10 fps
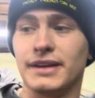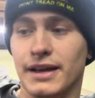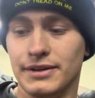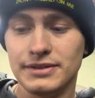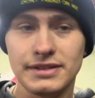
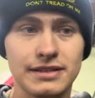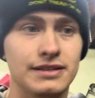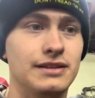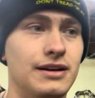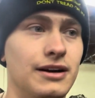
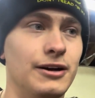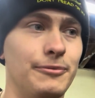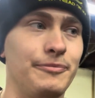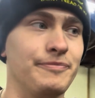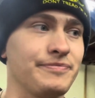else.
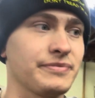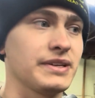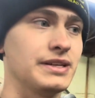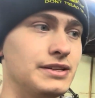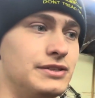
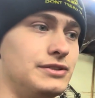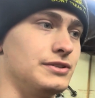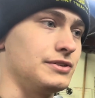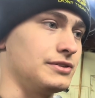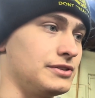
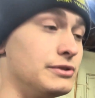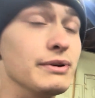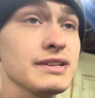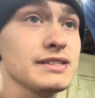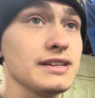Your
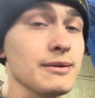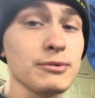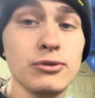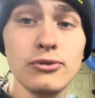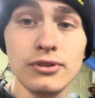USDM
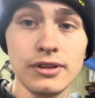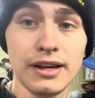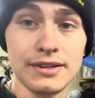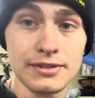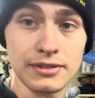coolant
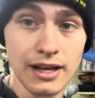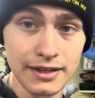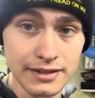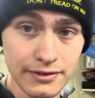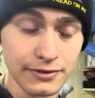lines are a
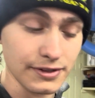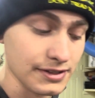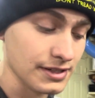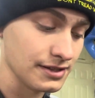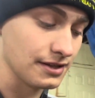lot
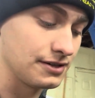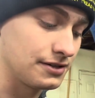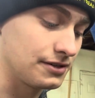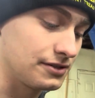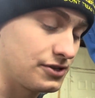different than
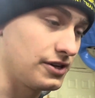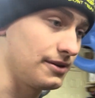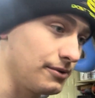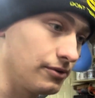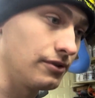your
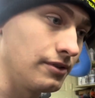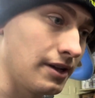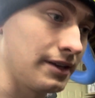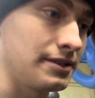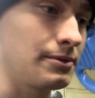JDM coolant
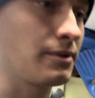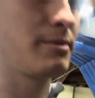lines. What I